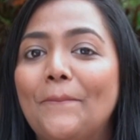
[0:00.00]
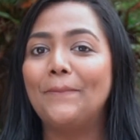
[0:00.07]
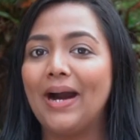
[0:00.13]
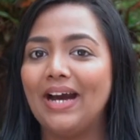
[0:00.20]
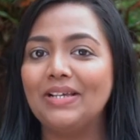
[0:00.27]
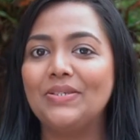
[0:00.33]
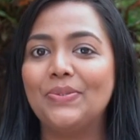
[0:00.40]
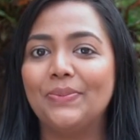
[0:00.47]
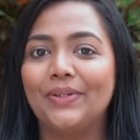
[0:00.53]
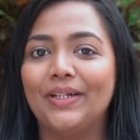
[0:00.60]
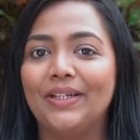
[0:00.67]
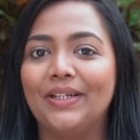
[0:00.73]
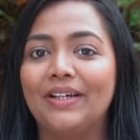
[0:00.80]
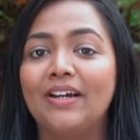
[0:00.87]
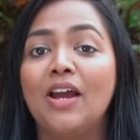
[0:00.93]

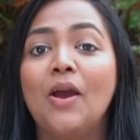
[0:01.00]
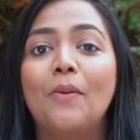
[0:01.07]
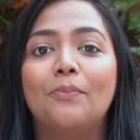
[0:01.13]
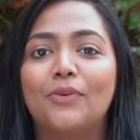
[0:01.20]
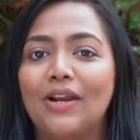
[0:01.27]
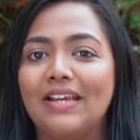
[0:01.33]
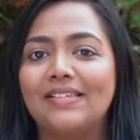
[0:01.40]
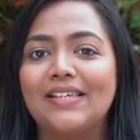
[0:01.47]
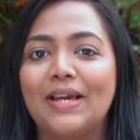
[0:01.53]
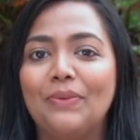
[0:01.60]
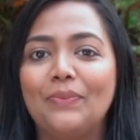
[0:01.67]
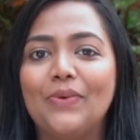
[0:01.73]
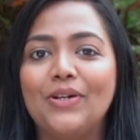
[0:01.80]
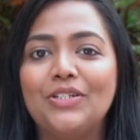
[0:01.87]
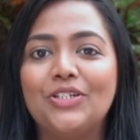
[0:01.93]
Password. Praise and
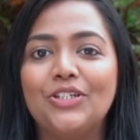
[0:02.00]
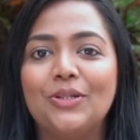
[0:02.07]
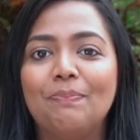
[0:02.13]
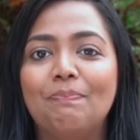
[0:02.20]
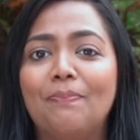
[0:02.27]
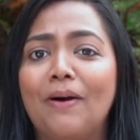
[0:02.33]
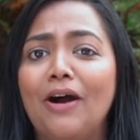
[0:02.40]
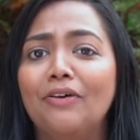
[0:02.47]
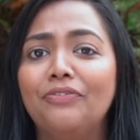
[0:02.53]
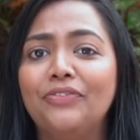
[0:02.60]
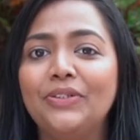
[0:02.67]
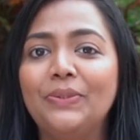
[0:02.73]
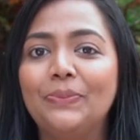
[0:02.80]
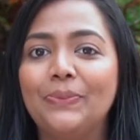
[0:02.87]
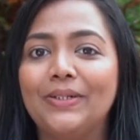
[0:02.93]
worship,
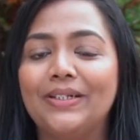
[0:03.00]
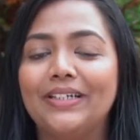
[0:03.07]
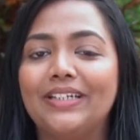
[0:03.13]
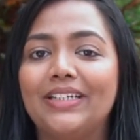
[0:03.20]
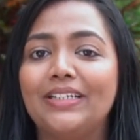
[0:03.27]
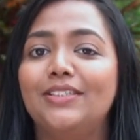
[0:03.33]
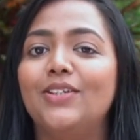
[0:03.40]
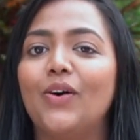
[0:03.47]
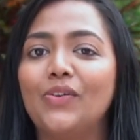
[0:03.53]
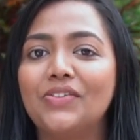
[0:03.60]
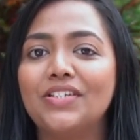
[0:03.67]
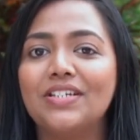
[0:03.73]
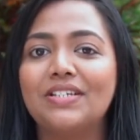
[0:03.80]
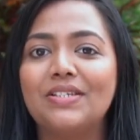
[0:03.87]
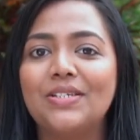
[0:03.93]
powerful word,
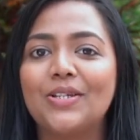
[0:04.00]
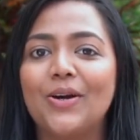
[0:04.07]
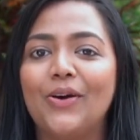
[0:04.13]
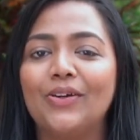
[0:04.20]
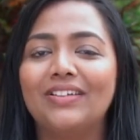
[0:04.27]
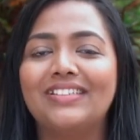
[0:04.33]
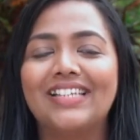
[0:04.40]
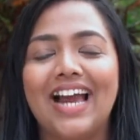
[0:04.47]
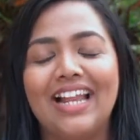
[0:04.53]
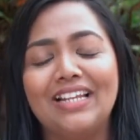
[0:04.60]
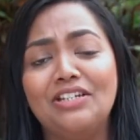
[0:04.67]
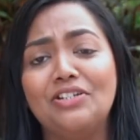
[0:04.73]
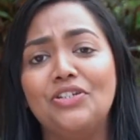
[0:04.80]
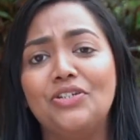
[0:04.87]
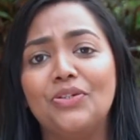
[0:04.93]
doctor's talk,
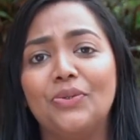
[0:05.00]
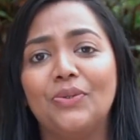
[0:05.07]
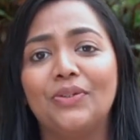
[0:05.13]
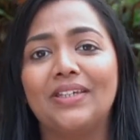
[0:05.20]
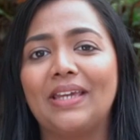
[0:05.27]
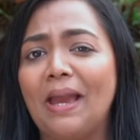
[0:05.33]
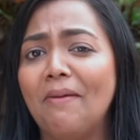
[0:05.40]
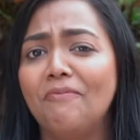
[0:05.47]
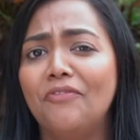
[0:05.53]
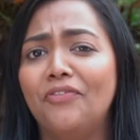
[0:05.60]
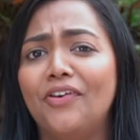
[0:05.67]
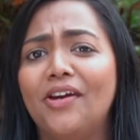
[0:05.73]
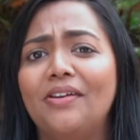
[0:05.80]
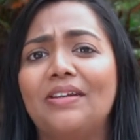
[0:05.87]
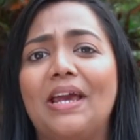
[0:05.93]
talent show,
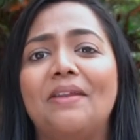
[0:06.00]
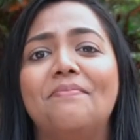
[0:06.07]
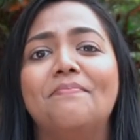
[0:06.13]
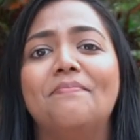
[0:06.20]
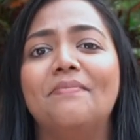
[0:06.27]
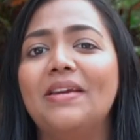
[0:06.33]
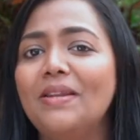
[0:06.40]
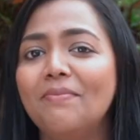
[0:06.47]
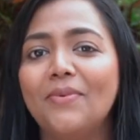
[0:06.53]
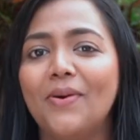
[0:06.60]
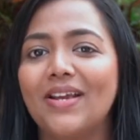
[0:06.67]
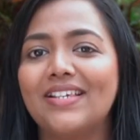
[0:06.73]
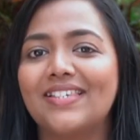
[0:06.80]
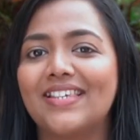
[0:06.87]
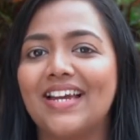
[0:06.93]
camper and many more
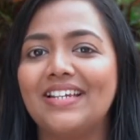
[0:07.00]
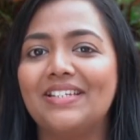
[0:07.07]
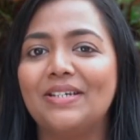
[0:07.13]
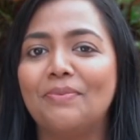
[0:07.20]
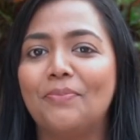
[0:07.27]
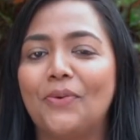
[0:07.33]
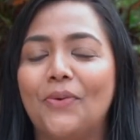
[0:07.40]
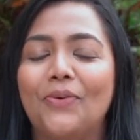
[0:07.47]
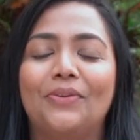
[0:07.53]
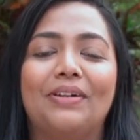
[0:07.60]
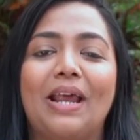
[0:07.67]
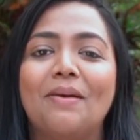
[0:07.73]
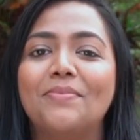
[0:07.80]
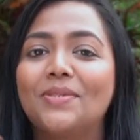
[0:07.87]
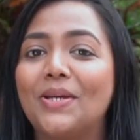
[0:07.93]
exciting
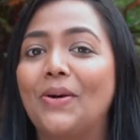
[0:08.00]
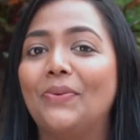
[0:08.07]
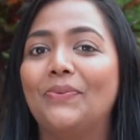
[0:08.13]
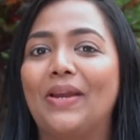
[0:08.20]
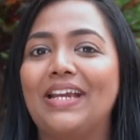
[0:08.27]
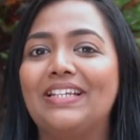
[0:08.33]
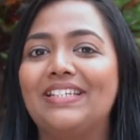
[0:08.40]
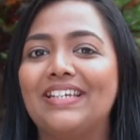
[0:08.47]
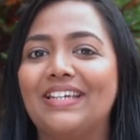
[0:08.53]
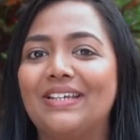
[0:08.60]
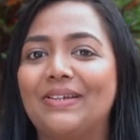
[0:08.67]
programs are awaiting